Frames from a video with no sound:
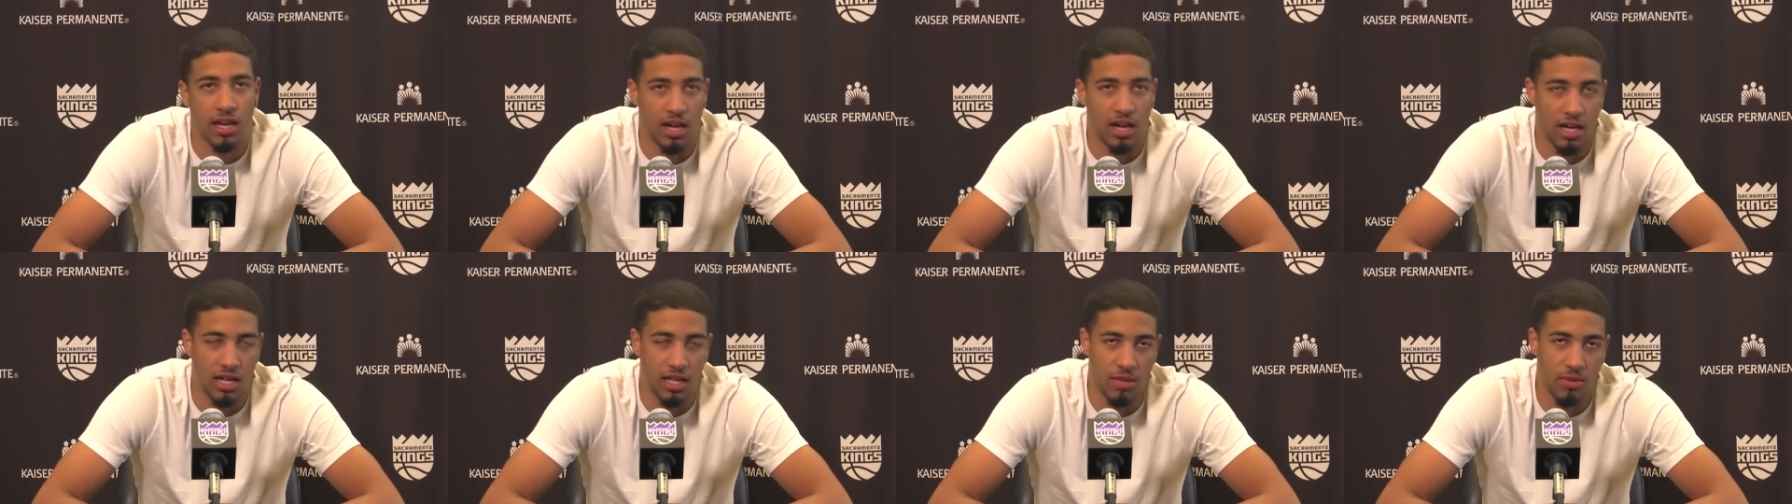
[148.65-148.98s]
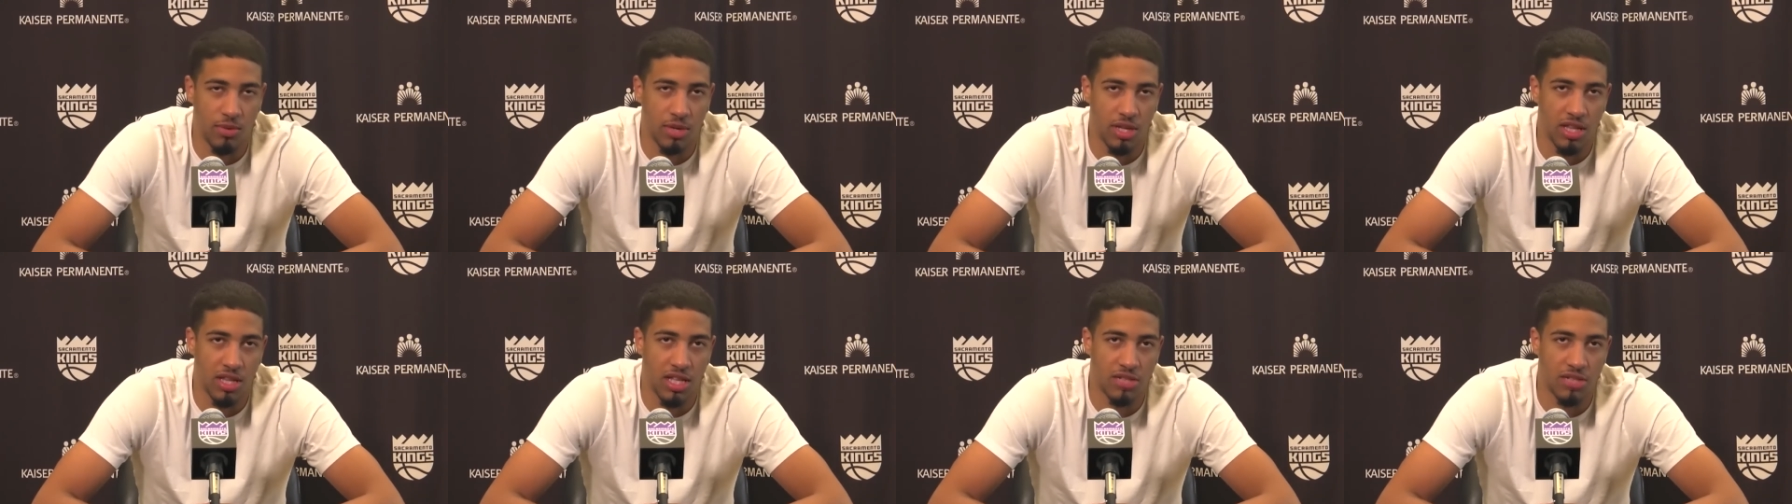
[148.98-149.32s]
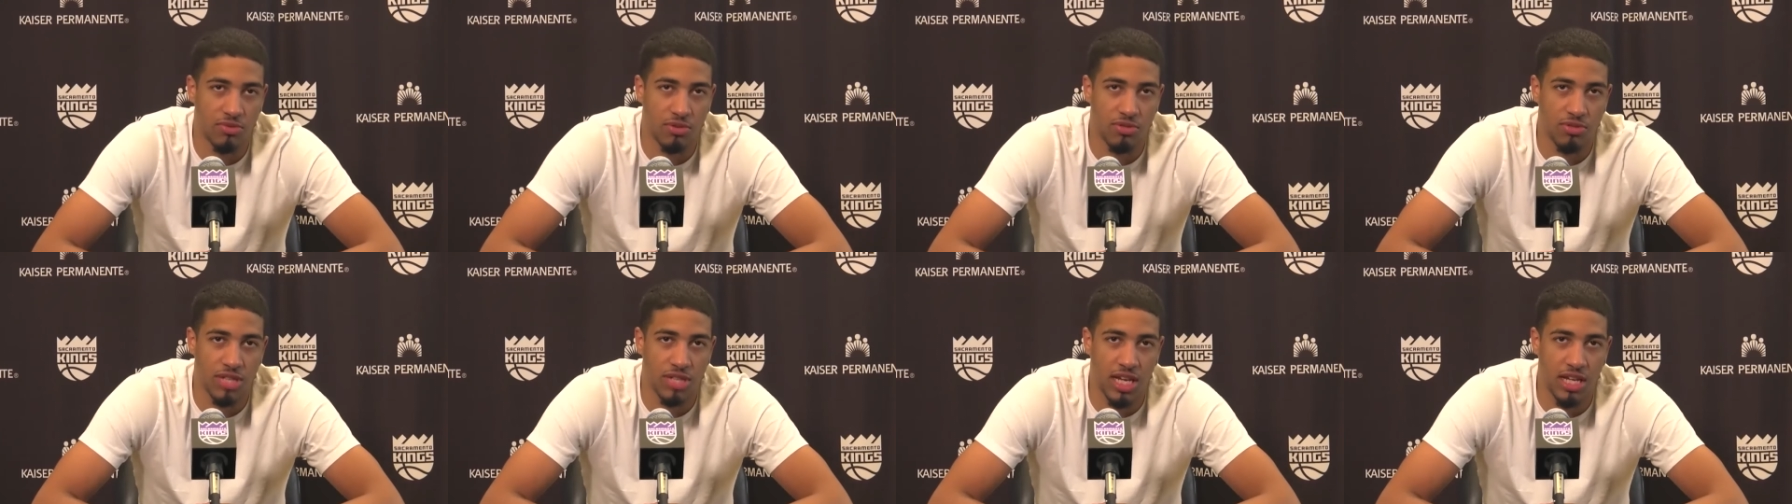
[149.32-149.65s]
uh, whether
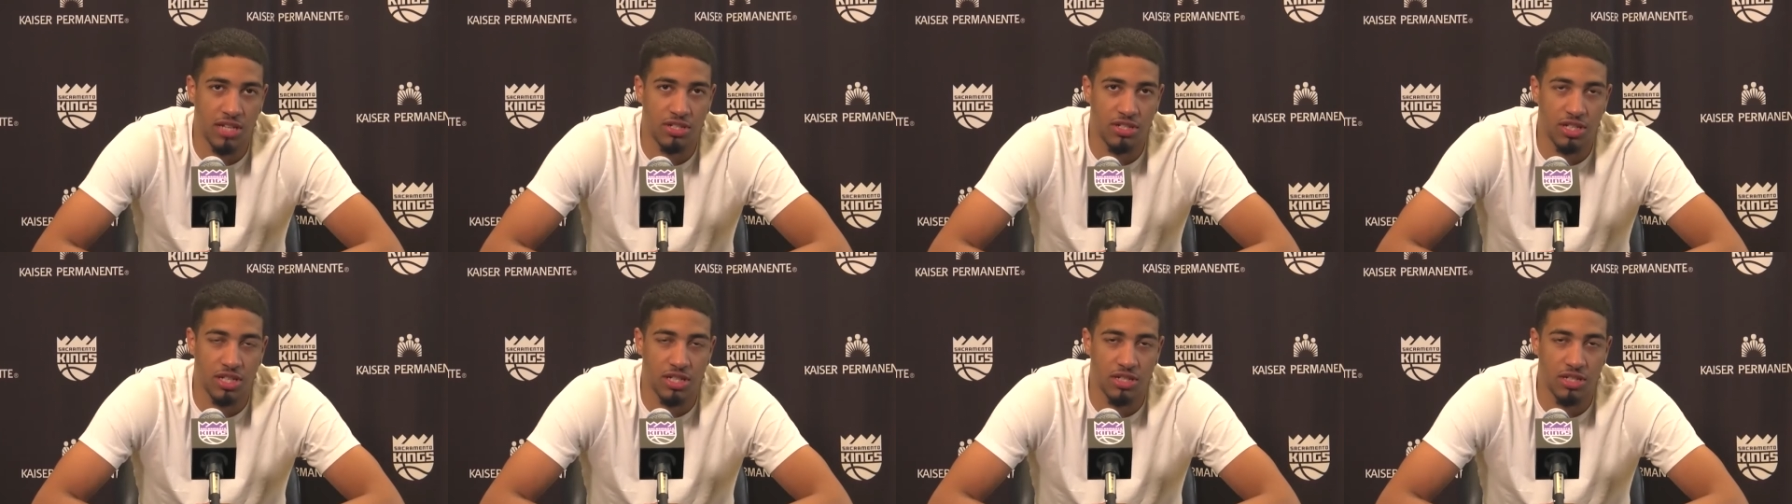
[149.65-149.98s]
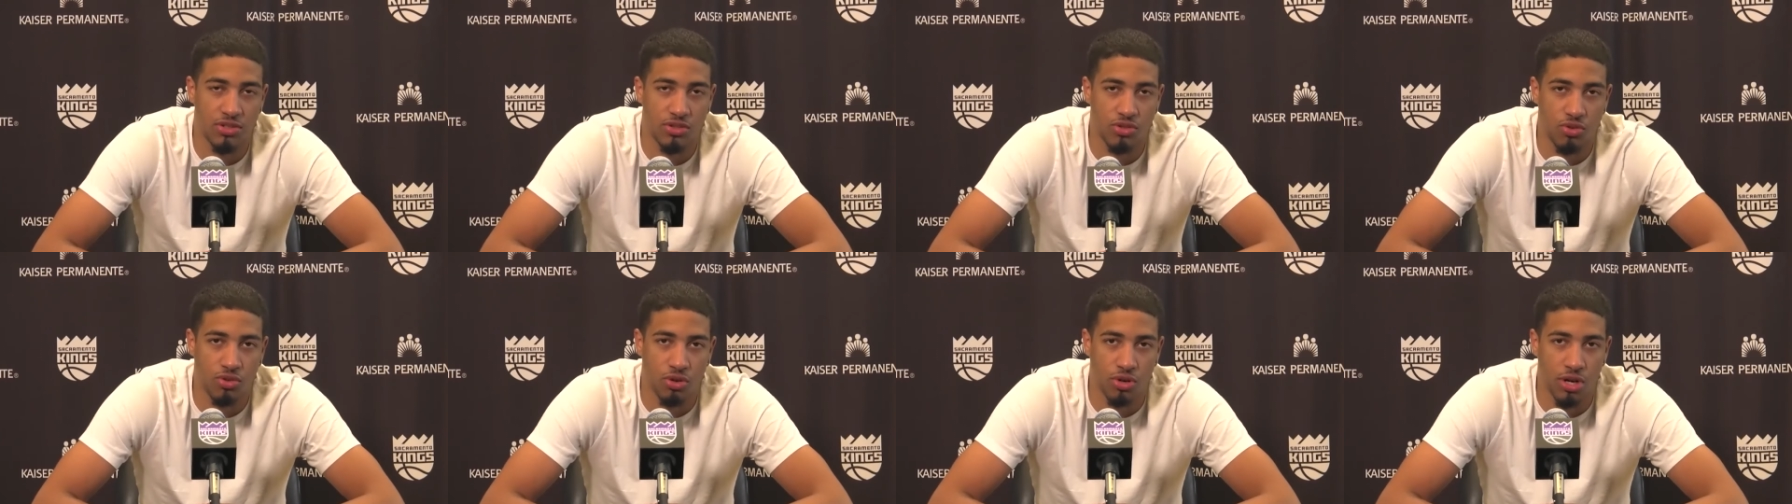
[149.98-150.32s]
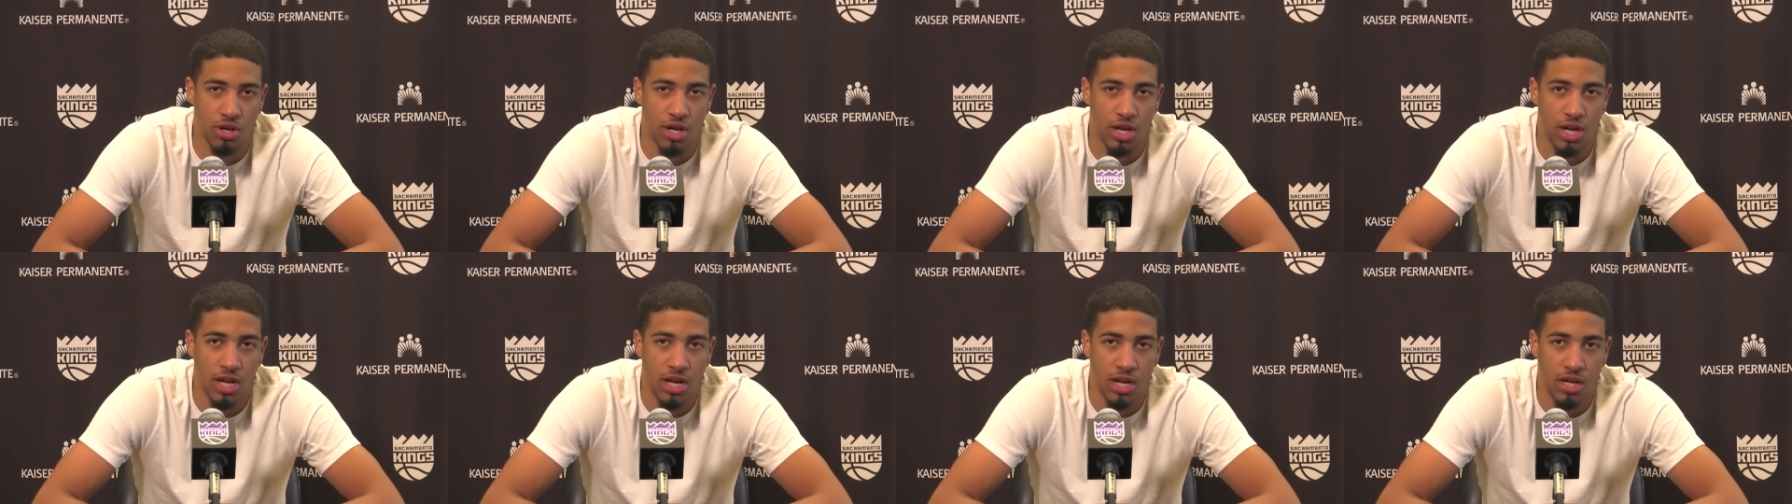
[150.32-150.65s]
that's rotations
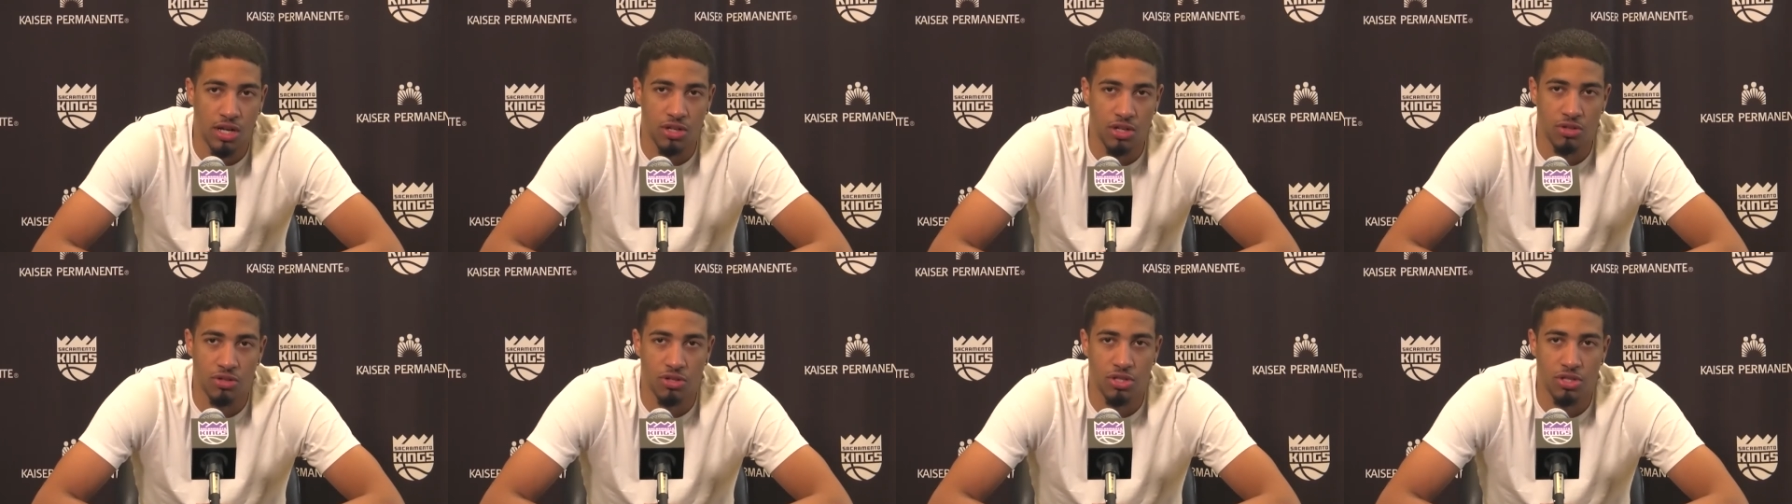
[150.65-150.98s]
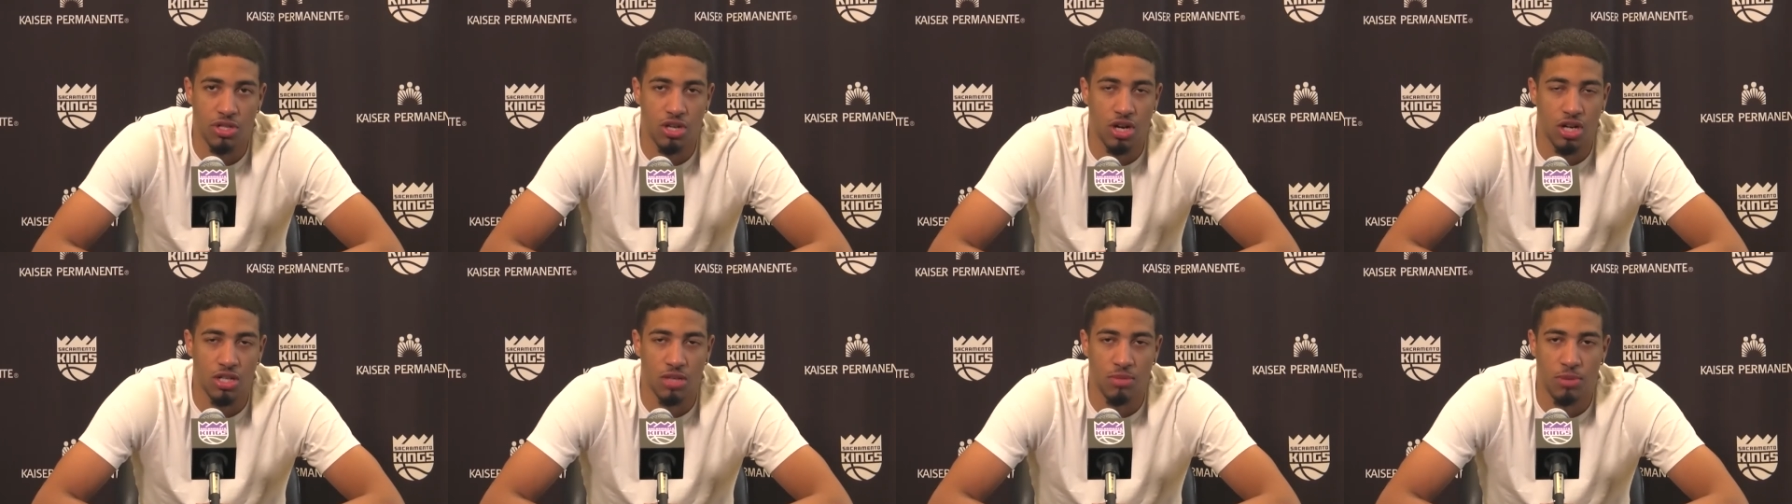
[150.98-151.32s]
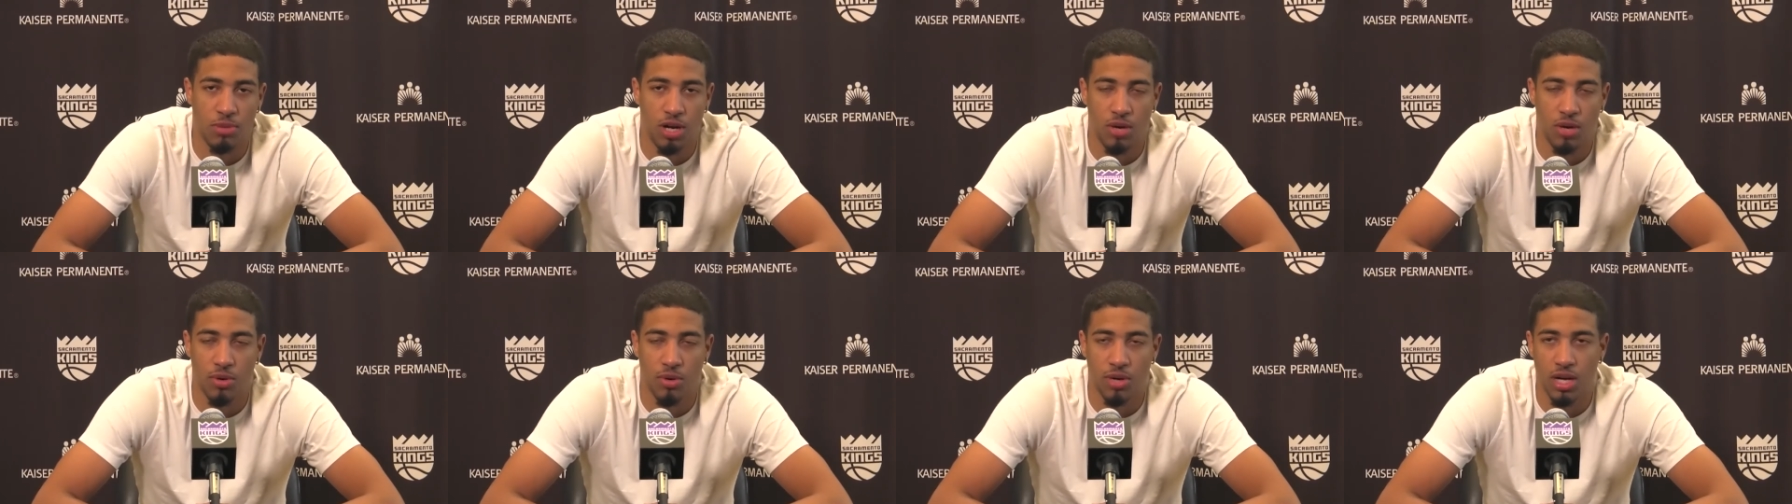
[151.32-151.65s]
or, you know, just guarding the
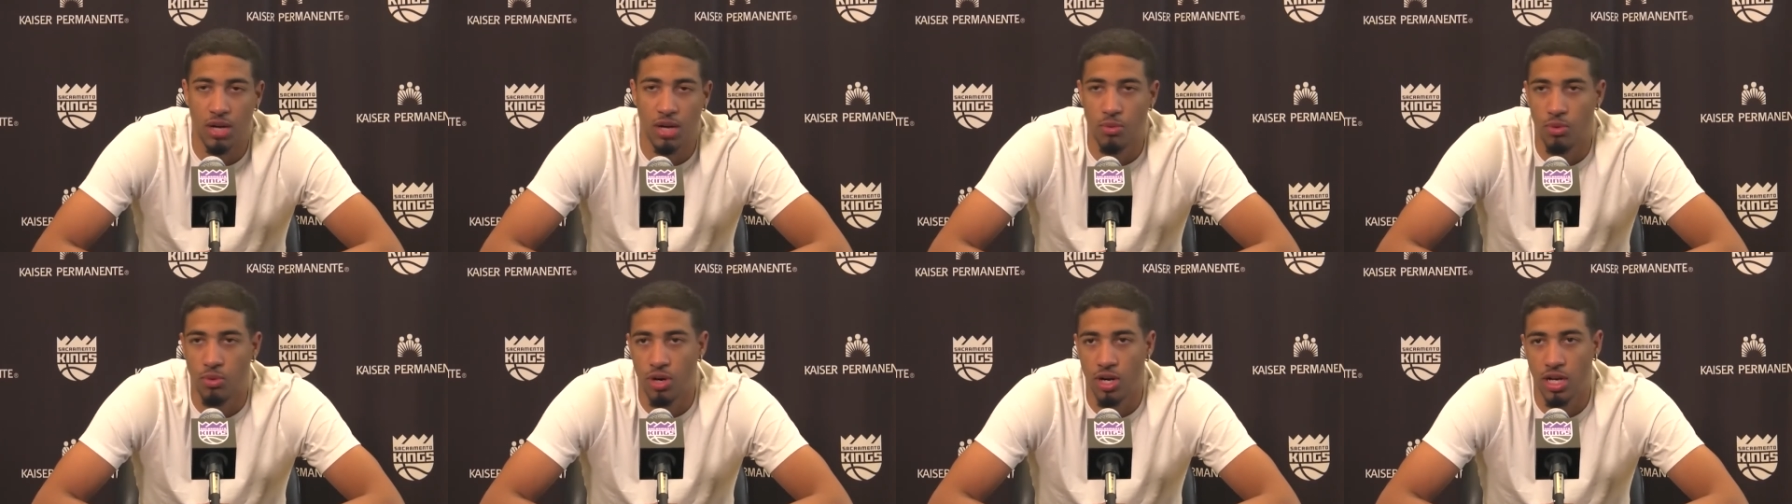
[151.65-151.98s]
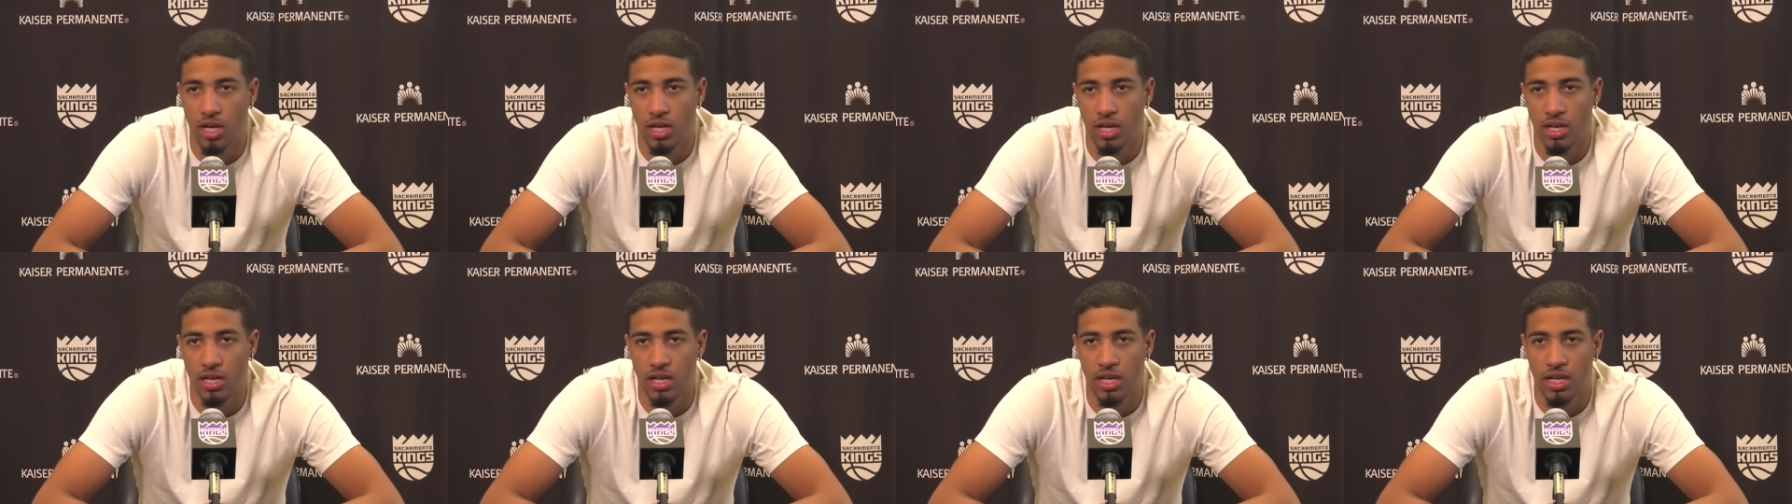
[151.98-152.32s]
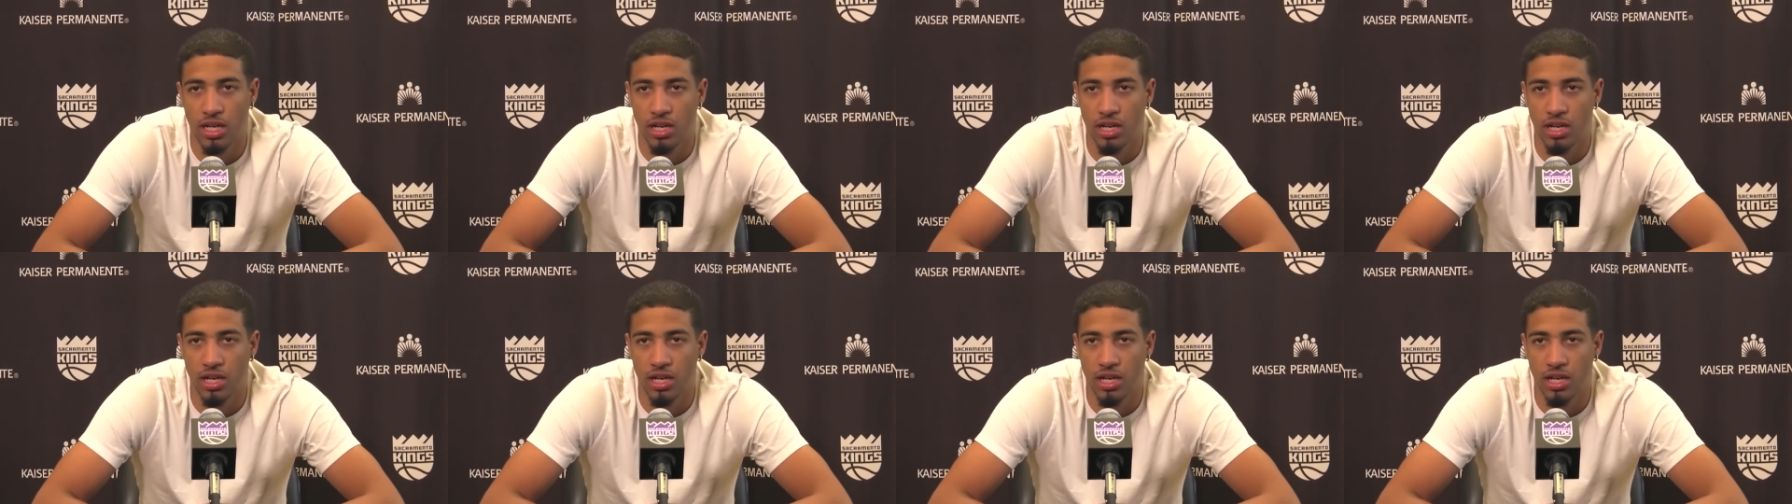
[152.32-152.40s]
ball one on one.